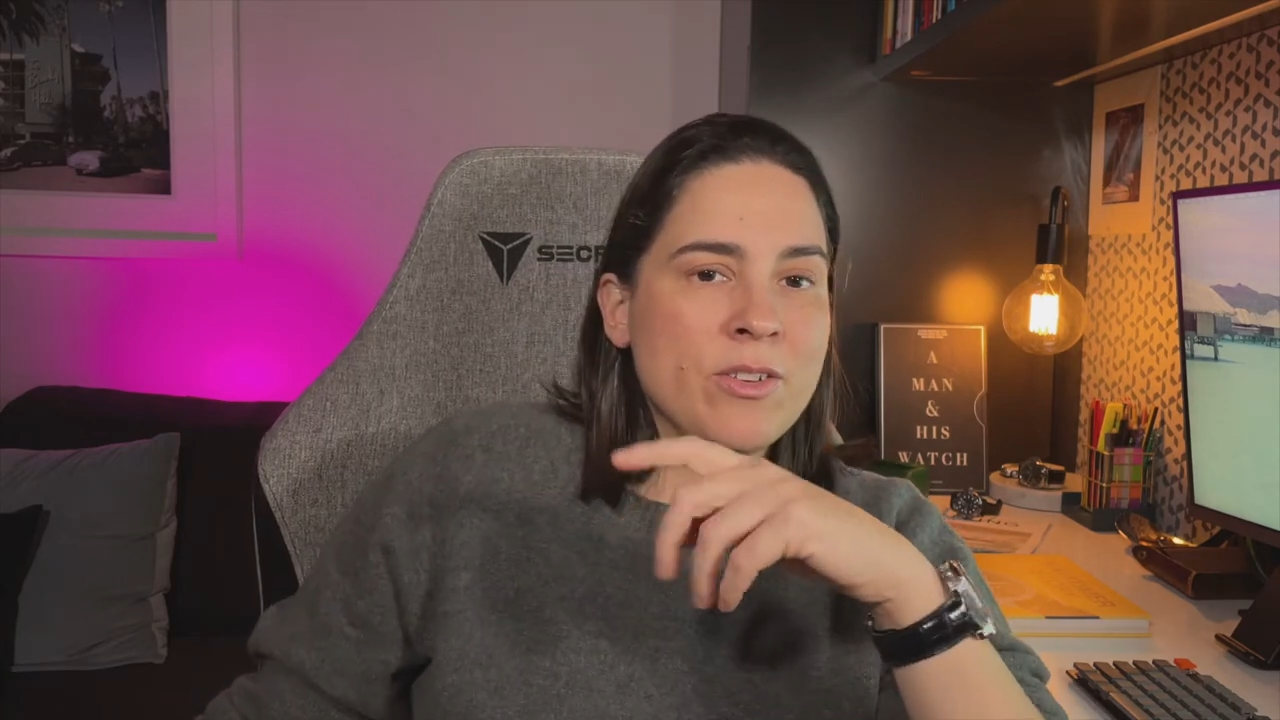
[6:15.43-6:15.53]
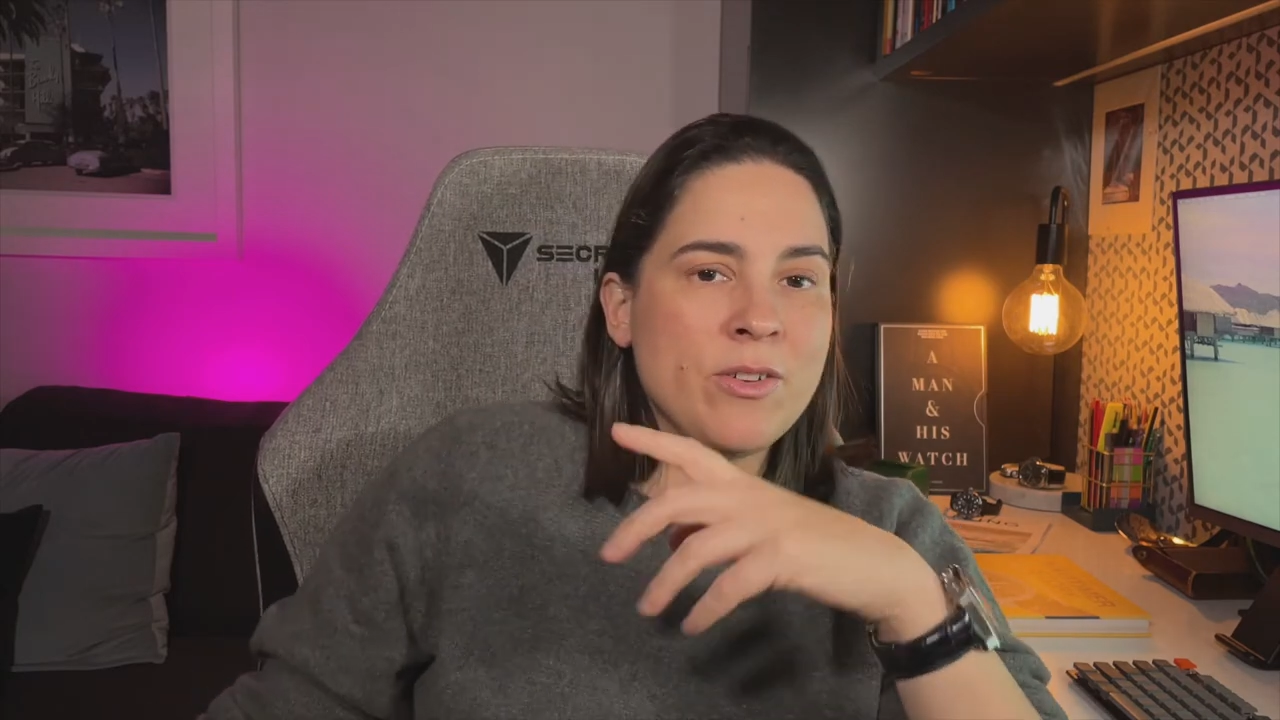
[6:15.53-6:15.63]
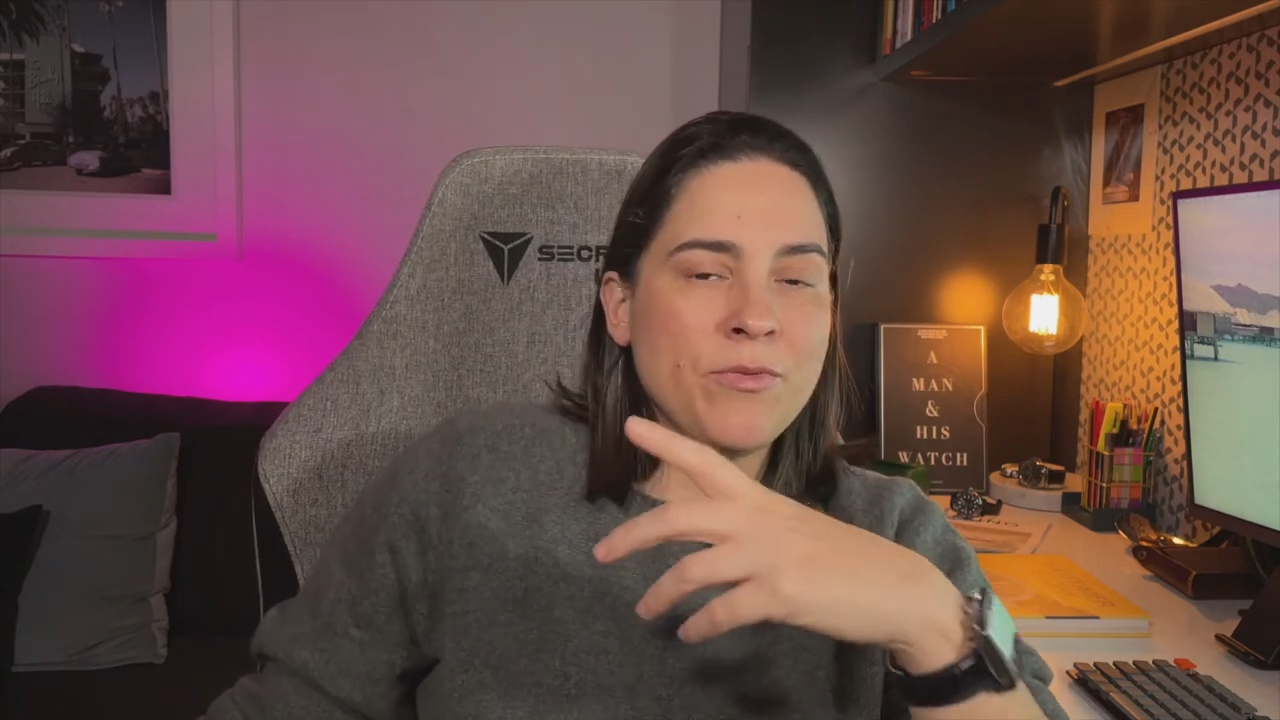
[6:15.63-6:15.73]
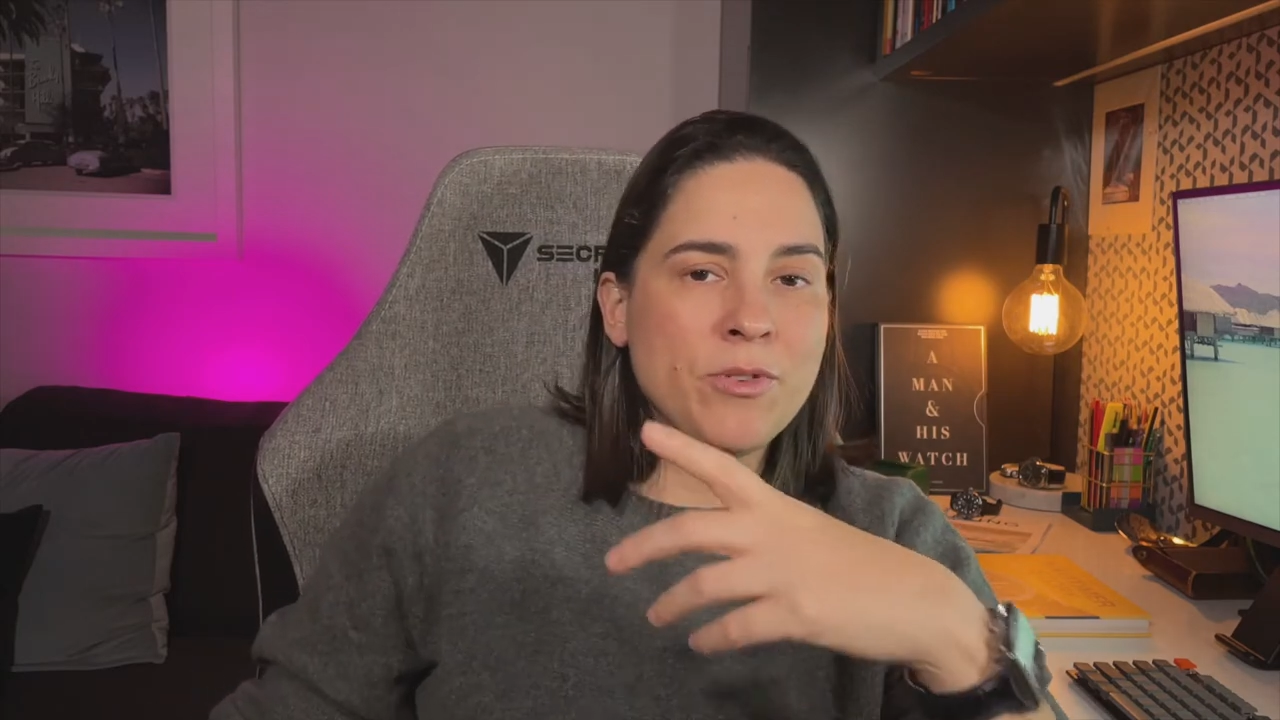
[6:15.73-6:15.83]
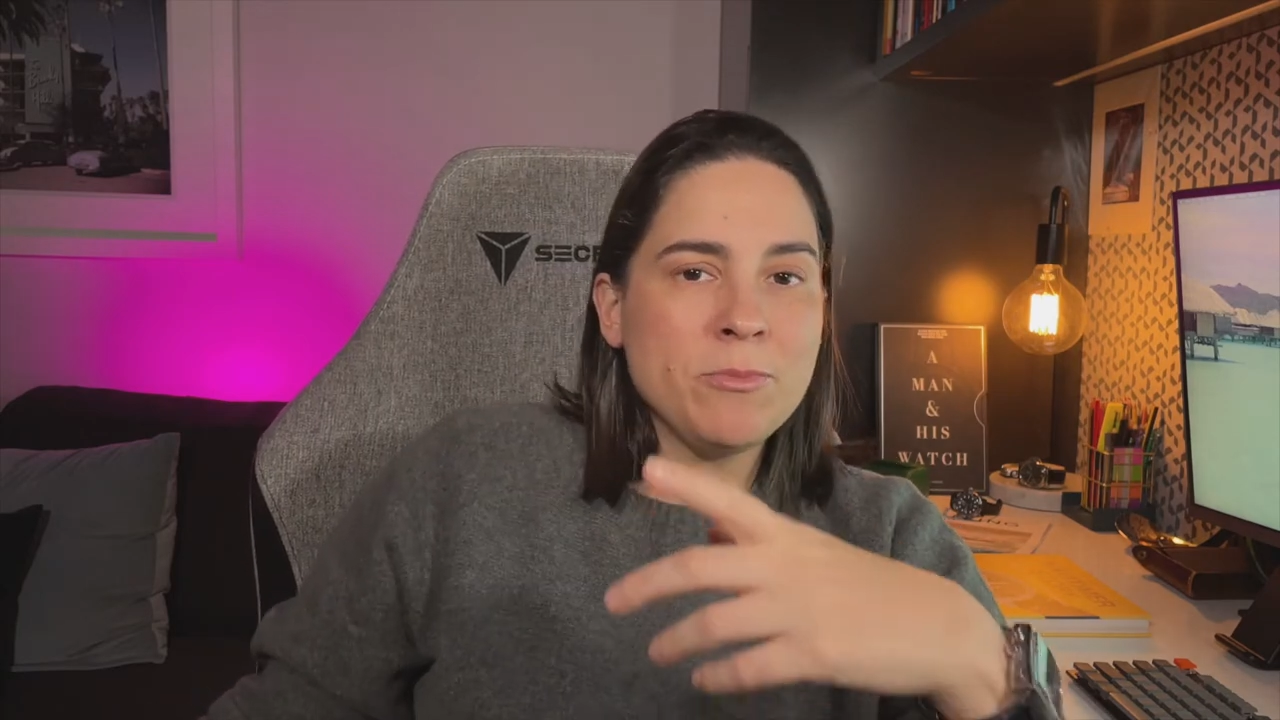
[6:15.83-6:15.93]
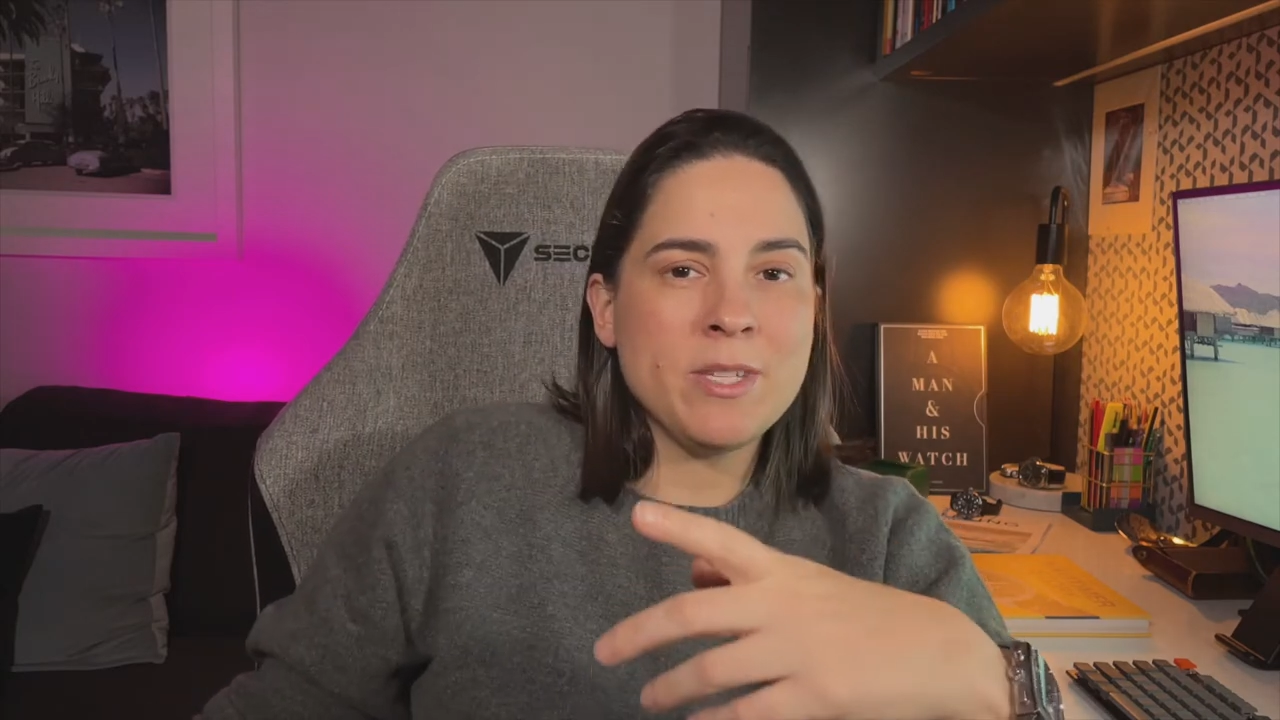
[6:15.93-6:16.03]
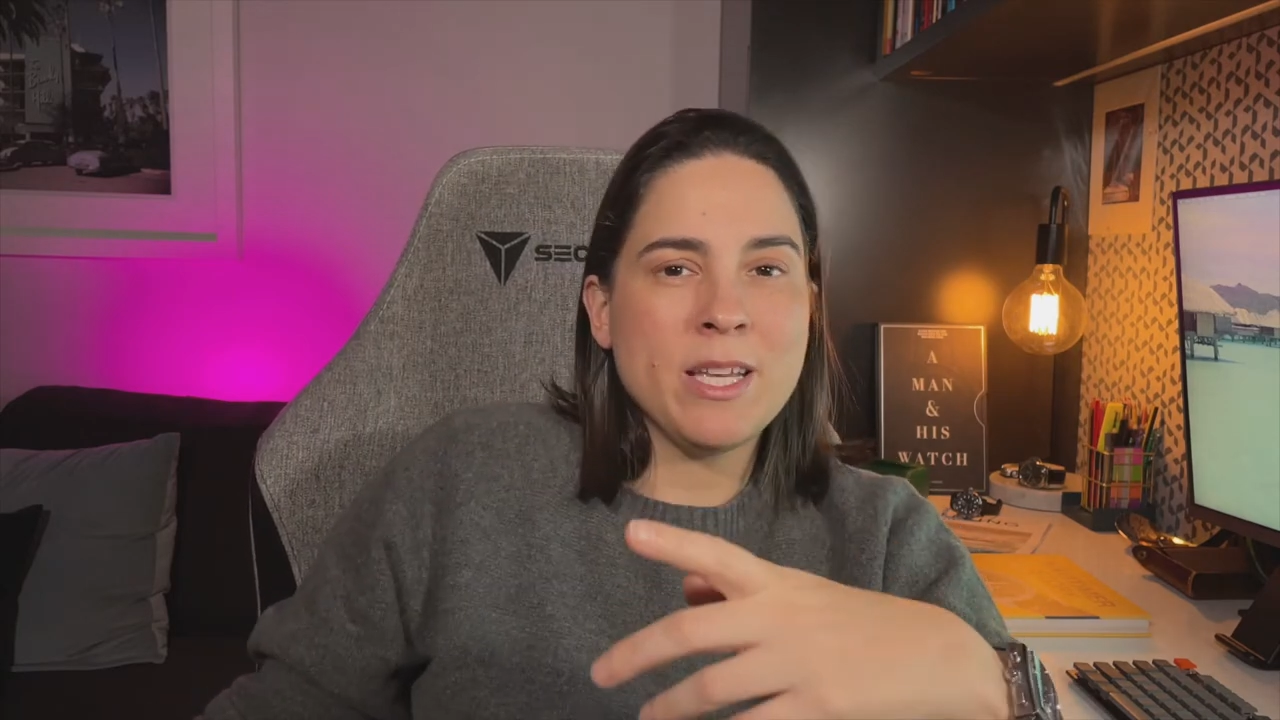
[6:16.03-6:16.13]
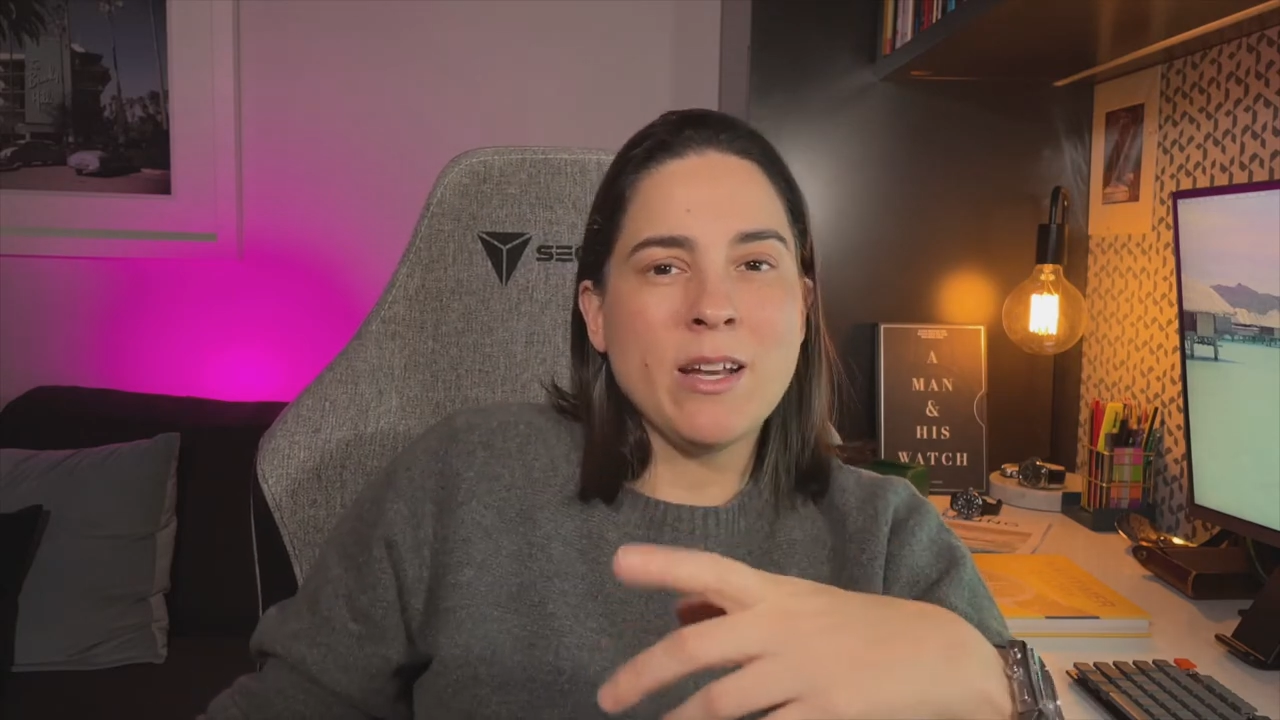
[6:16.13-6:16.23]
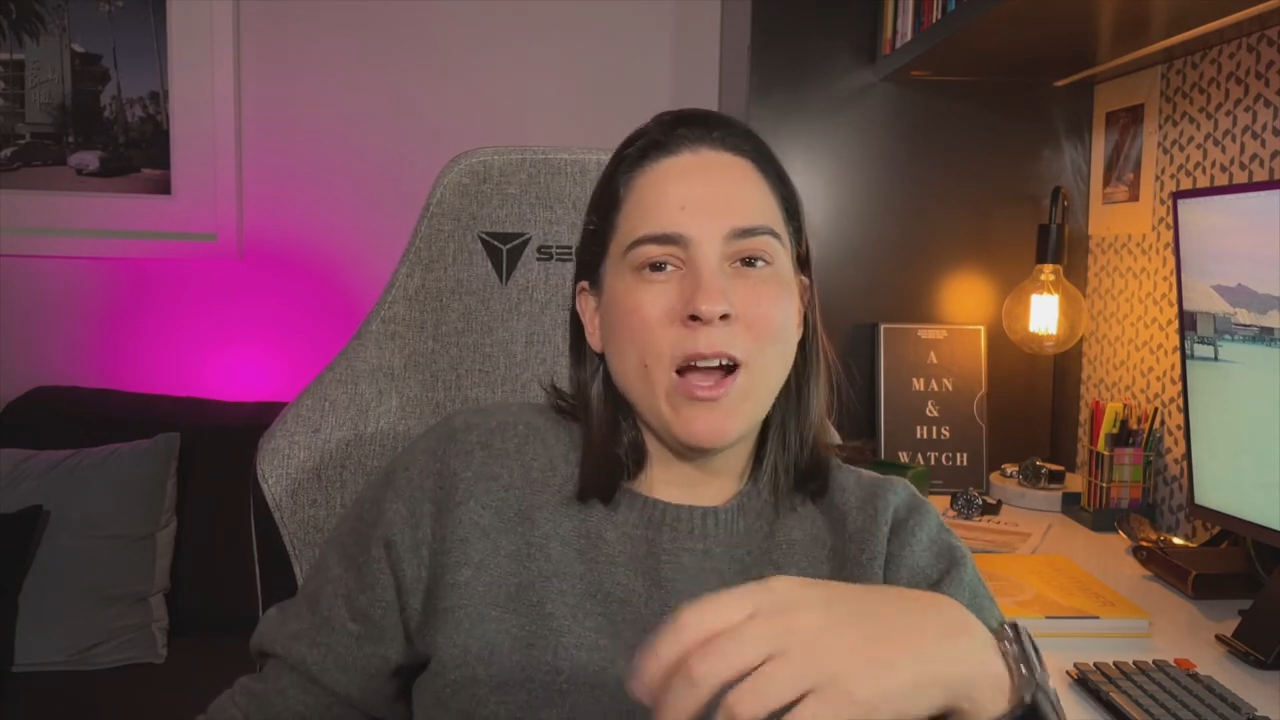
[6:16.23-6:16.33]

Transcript: on a film set,